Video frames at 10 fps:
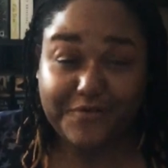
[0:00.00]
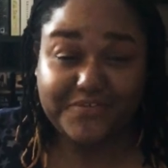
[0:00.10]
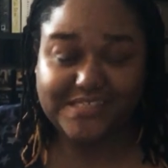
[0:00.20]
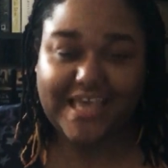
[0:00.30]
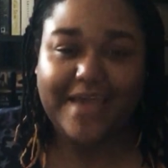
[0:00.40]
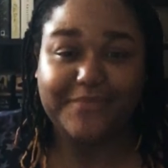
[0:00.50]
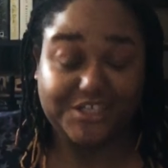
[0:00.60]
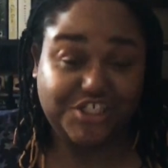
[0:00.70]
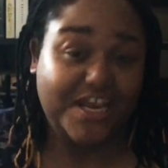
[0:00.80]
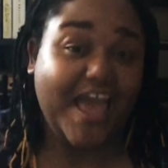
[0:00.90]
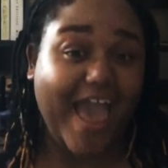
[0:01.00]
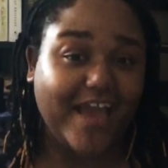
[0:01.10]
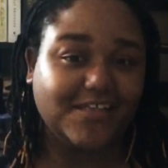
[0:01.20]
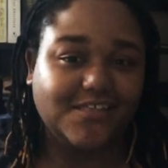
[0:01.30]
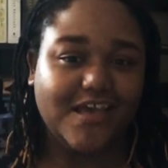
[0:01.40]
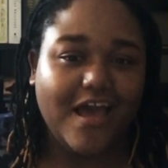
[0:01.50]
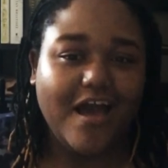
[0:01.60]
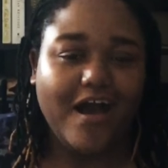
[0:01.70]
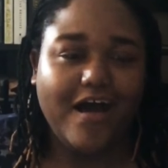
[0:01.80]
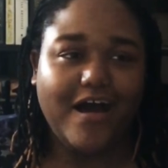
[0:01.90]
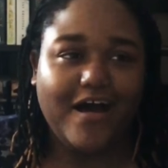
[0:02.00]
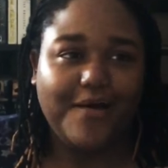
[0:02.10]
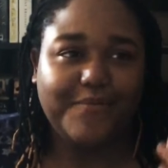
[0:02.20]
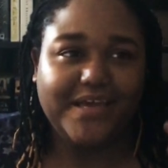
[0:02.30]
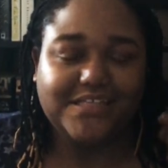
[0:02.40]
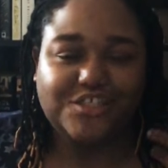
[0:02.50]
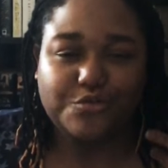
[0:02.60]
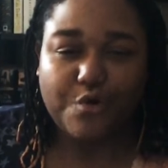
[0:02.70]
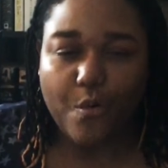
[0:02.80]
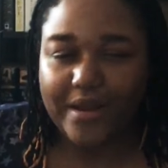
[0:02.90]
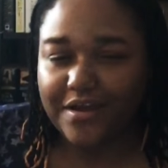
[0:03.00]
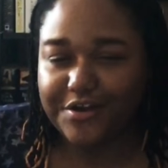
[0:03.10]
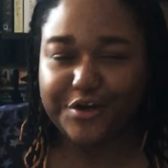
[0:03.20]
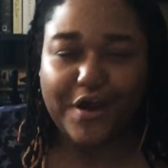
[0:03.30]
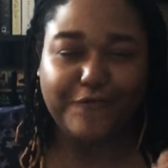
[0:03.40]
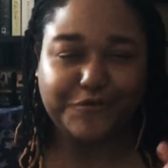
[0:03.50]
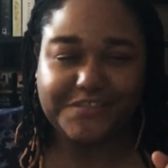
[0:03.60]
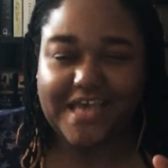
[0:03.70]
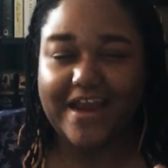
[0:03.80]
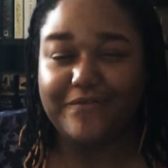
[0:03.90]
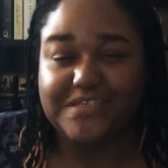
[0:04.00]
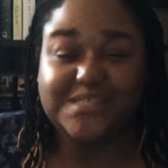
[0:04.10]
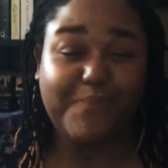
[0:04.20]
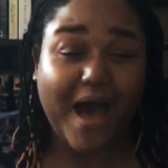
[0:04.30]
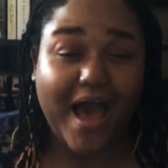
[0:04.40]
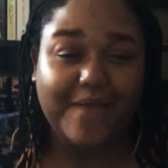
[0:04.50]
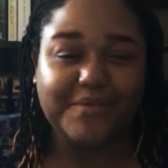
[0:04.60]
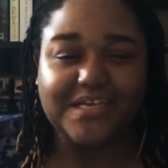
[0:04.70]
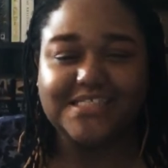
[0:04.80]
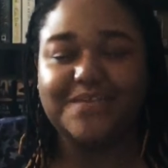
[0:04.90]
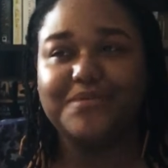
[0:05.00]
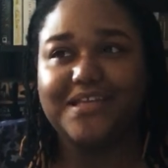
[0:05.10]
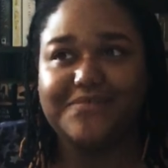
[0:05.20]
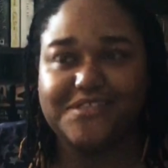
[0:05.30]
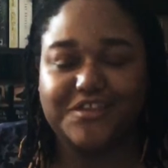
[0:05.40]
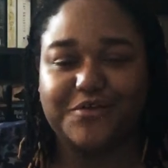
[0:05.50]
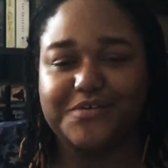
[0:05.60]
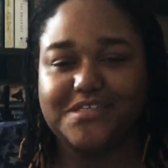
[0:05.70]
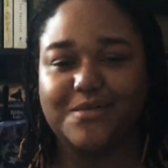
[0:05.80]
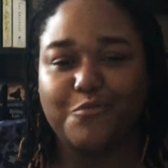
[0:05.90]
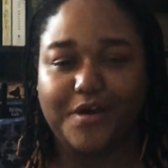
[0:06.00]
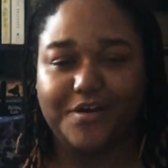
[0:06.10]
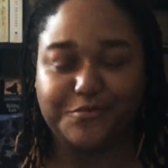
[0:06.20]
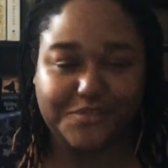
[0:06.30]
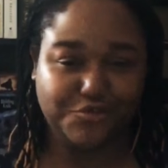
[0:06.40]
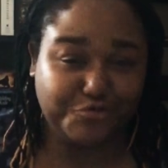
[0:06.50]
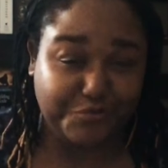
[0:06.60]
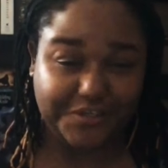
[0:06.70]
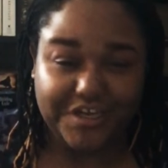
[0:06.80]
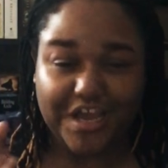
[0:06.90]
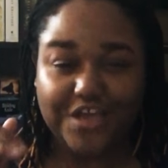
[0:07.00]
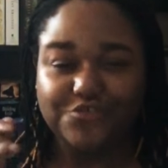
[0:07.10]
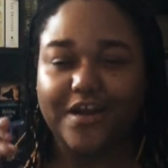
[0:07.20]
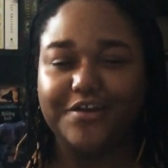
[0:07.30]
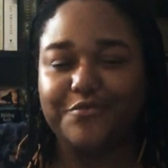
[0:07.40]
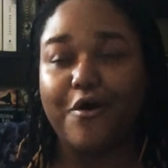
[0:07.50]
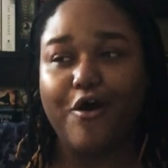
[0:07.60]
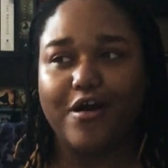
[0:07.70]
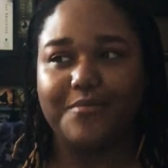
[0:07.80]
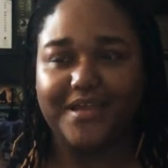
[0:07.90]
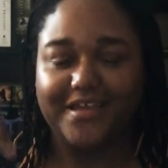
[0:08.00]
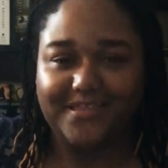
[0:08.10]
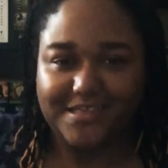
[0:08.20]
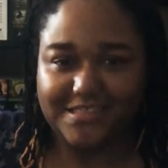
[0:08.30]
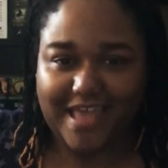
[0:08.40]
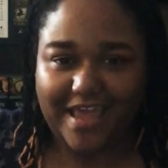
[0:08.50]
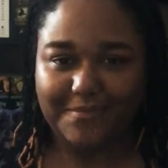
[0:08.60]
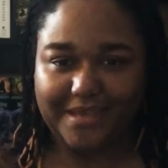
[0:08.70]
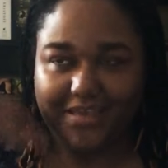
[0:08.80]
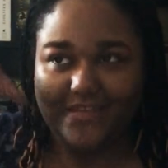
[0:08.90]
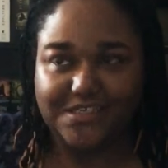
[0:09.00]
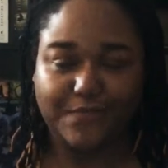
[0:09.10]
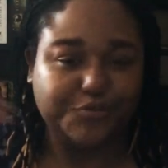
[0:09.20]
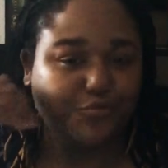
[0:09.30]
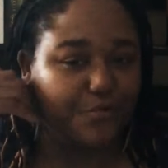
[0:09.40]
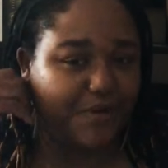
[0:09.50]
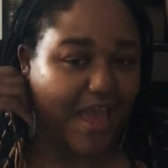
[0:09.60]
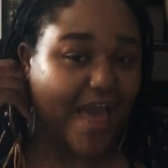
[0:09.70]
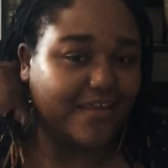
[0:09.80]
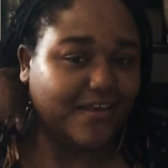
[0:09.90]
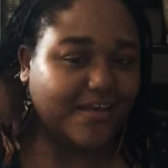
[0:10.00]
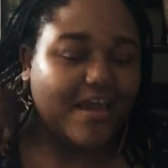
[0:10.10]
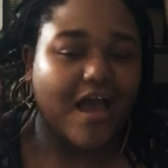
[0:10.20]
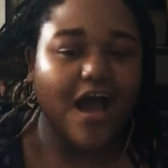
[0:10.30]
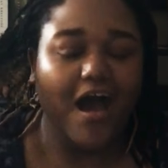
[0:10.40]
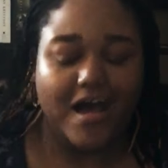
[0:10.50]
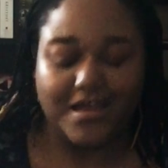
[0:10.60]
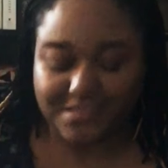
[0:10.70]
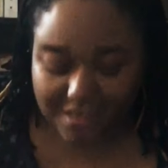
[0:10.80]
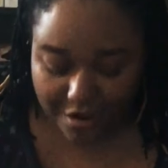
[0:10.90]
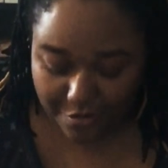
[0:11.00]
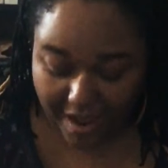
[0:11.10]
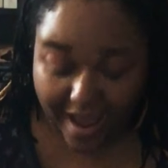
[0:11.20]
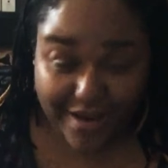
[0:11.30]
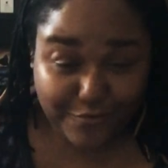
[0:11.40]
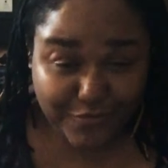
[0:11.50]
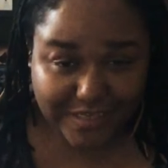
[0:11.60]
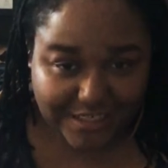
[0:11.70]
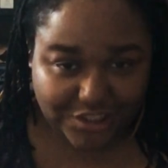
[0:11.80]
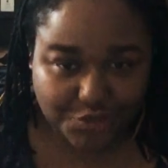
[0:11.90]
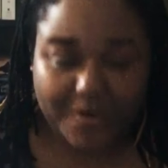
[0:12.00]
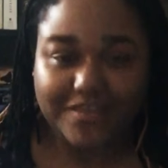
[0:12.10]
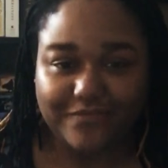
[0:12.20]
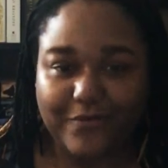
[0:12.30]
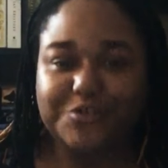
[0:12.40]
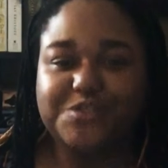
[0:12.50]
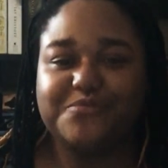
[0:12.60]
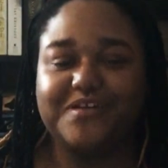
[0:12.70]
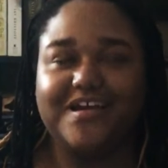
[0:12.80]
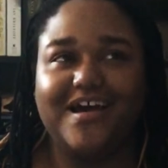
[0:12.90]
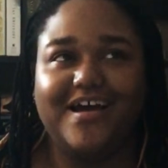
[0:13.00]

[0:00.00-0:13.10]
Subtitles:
of this game that she hacked into going undercover as kind of a spy, because he believes that there is someone who's truly trying to do harm in this gaming, in this virtual reality. So I really enjoyed the first one.